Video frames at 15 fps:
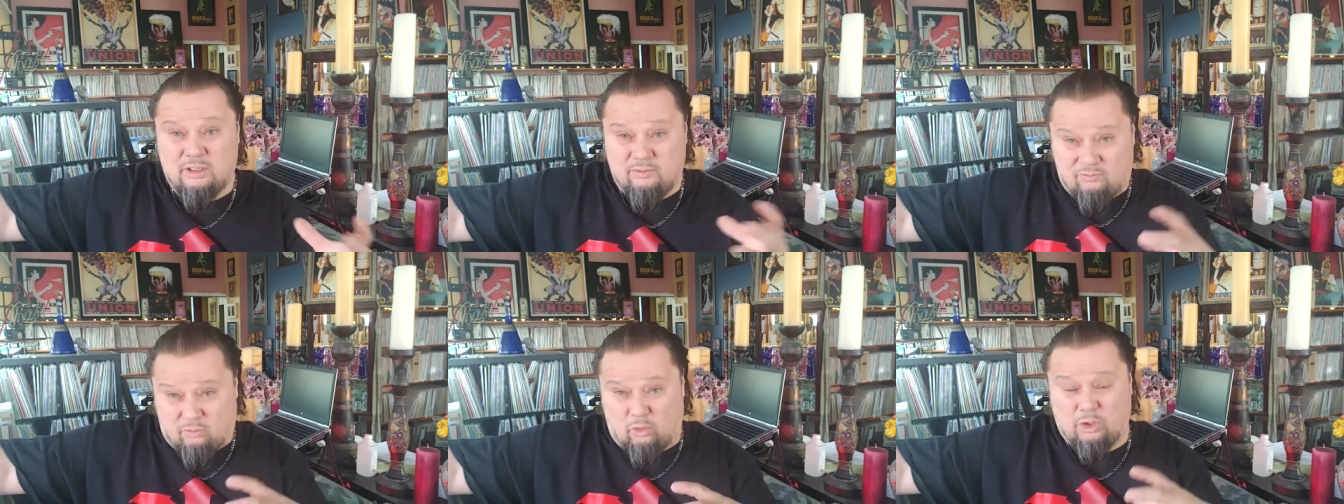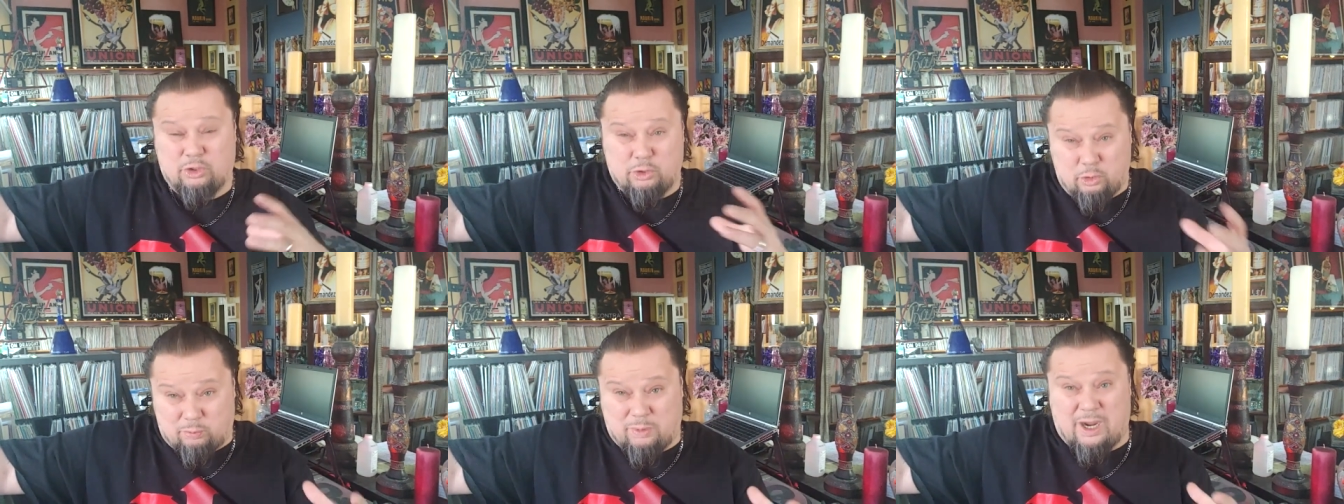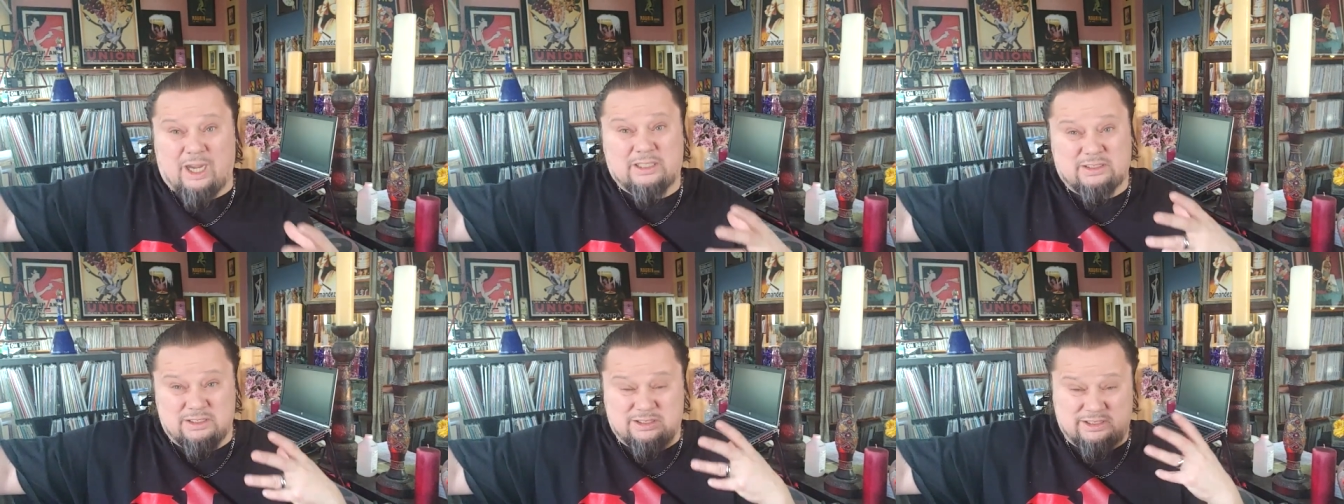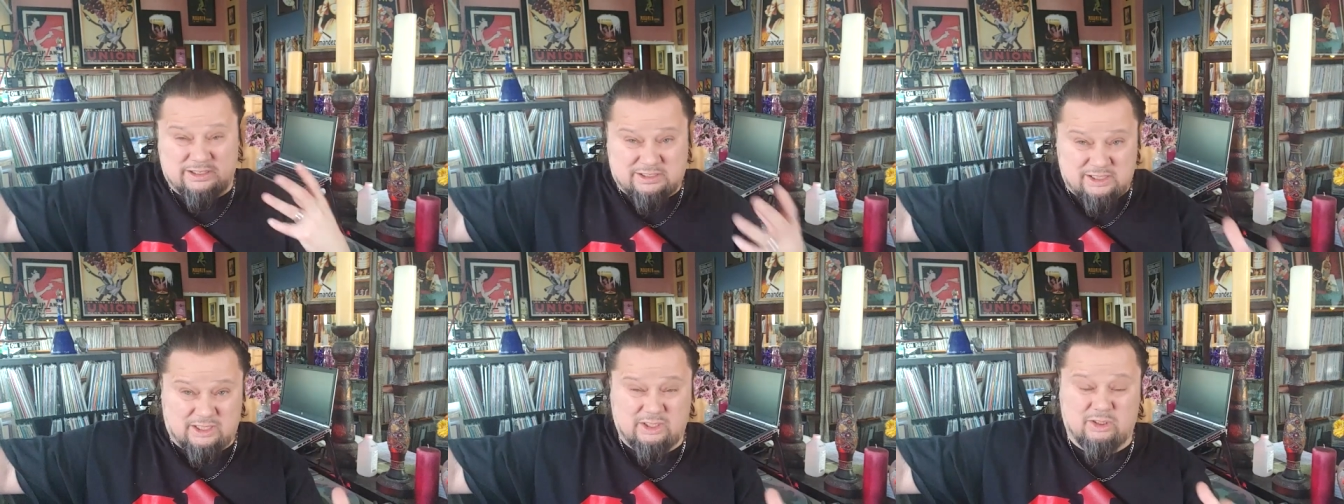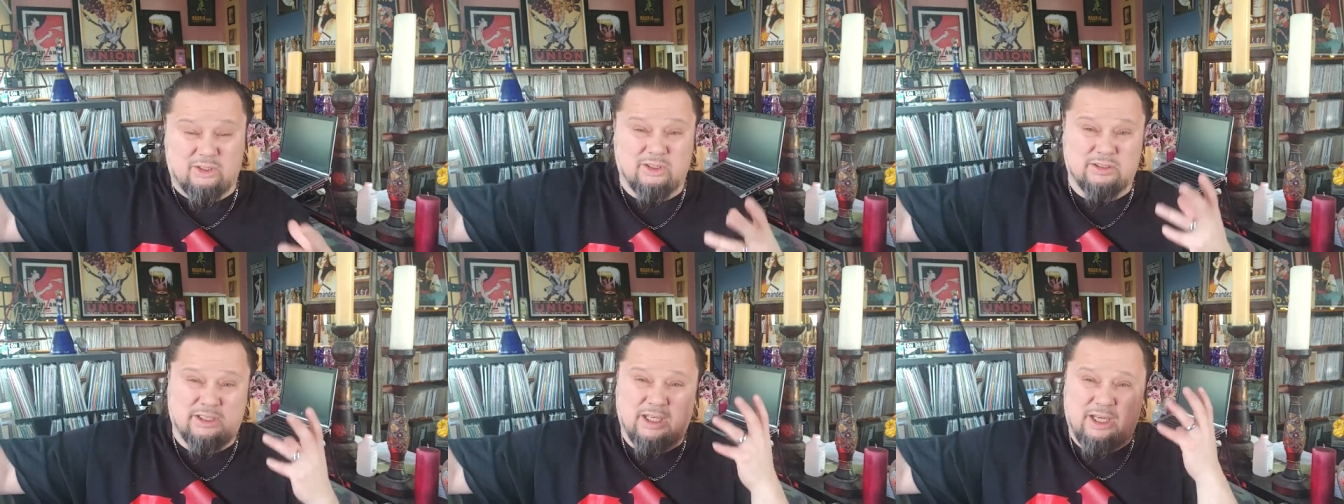for jukeboxes and
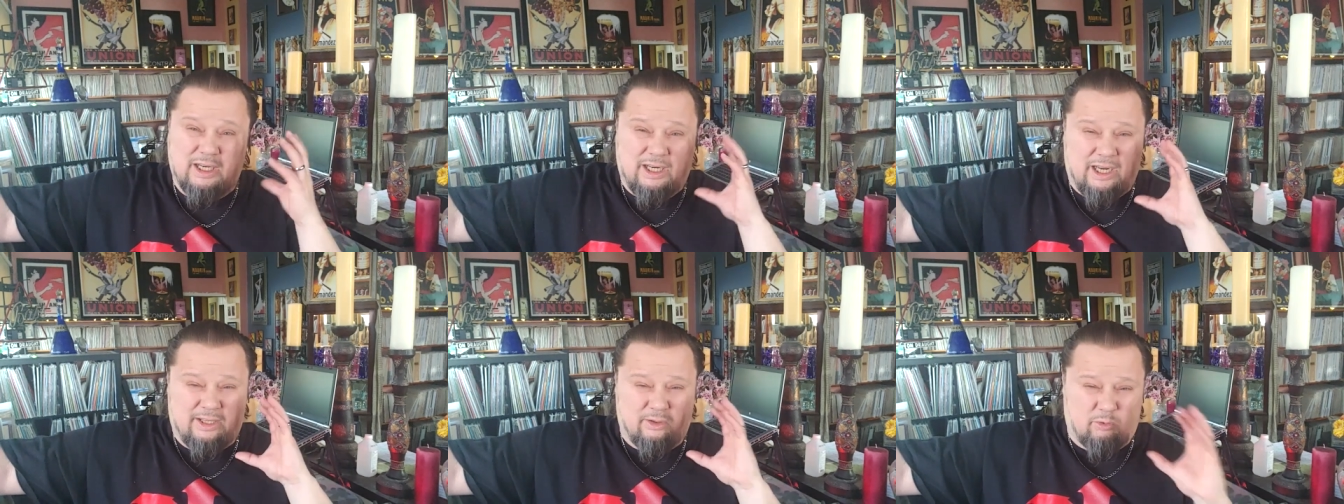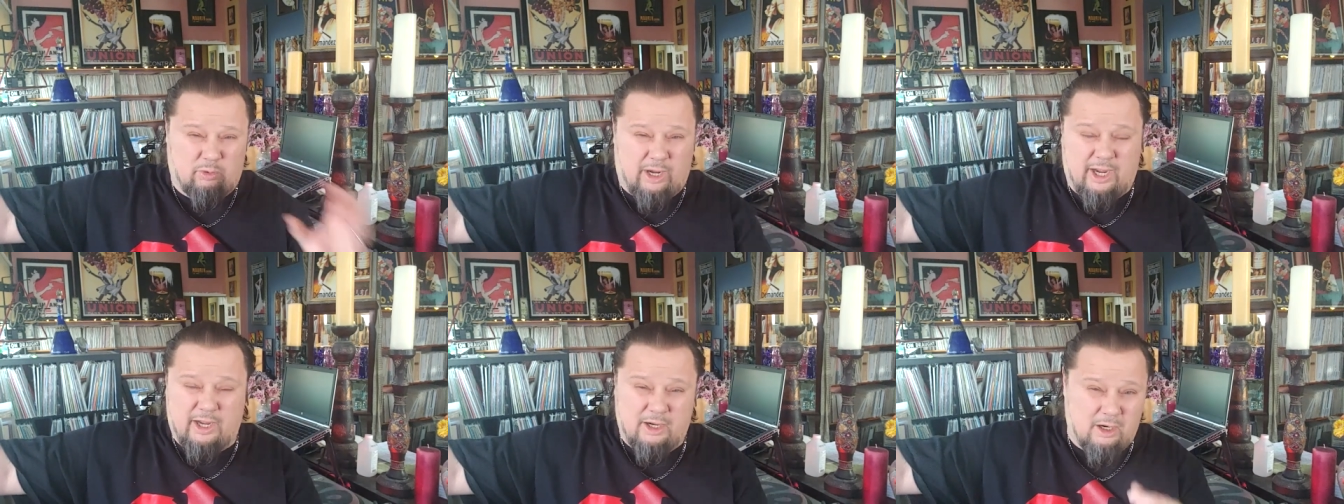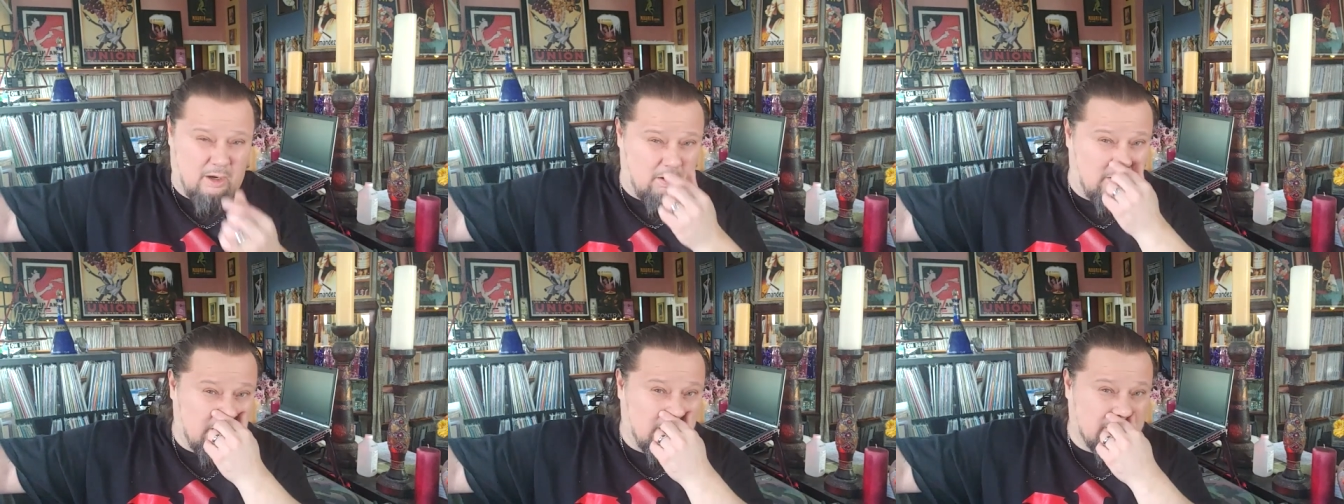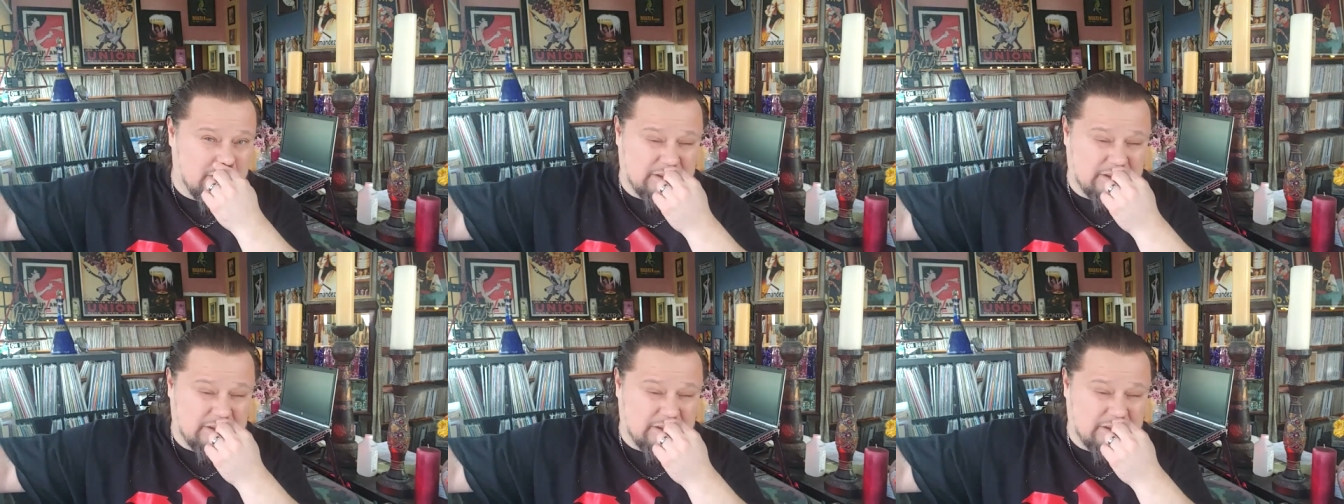singles and the radio.